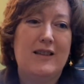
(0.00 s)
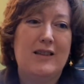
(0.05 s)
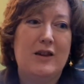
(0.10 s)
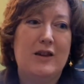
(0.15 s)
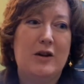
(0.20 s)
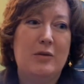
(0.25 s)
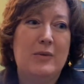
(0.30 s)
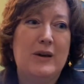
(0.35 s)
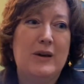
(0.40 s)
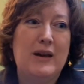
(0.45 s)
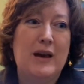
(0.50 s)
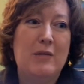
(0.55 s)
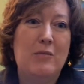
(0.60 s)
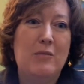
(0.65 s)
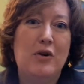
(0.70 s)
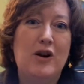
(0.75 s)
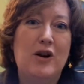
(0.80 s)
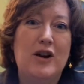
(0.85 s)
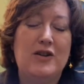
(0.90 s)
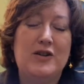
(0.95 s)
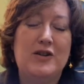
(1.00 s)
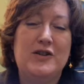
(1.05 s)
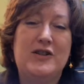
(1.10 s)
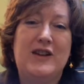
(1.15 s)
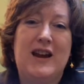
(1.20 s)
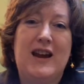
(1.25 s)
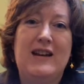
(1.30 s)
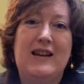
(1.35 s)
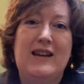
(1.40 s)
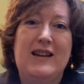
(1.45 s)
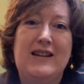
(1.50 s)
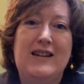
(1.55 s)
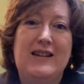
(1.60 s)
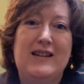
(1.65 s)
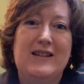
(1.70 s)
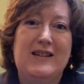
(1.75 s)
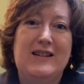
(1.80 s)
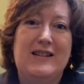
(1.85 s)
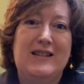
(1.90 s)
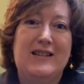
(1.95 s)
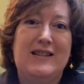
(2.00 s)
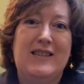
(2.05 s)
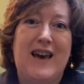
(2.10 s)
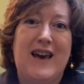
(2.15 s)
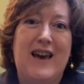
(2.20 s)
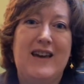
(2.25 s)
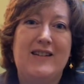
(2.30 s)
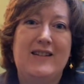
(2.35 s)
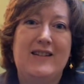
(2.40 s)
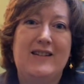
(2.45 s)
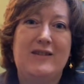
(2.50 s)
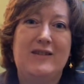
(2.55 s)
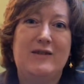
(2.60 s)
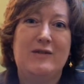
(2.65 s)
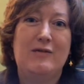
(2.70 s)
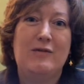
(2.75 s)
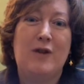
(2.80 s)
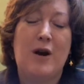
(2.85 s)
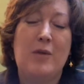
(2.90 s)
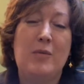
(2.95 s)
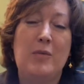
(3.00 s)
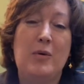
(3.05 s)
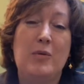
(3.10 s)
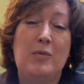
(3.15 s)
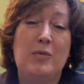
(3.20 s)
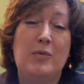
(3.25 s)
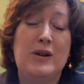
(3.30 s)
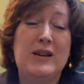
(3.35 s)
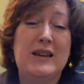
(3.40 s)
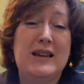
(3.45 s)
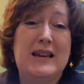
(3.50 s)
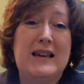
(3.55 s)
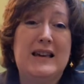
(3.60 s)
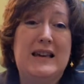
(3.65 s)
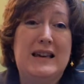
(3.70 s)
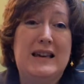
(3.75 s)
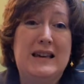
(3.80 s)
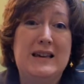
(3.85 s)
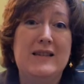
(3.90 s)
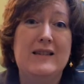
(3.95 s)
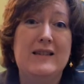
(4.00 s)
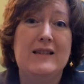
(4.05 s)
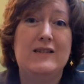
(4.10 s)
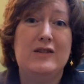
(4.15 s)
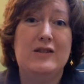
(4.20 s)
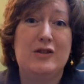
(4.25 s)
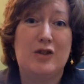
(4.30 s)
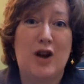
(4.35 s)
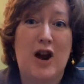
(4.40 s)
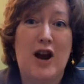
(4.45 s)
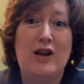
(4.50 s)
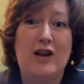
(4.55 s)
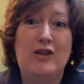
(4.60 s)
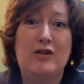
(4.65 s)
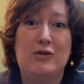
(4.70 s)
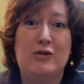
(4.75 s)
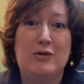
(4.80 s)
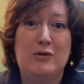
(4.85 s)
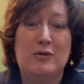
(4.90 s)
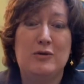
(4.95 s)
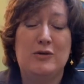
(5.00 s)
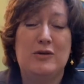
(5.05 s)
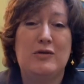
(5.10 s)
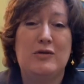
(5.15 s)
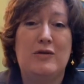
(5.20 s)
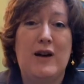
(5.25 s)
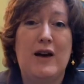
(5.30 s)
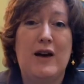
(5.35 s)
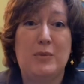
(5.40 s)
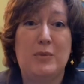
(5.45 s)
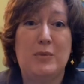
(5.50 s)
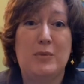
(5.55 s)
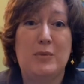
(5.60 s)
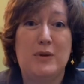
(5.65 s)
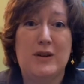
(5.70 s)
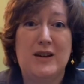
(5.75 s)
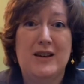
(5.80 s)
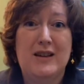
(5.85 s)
there be a more understanding that Pharma really is trying to develop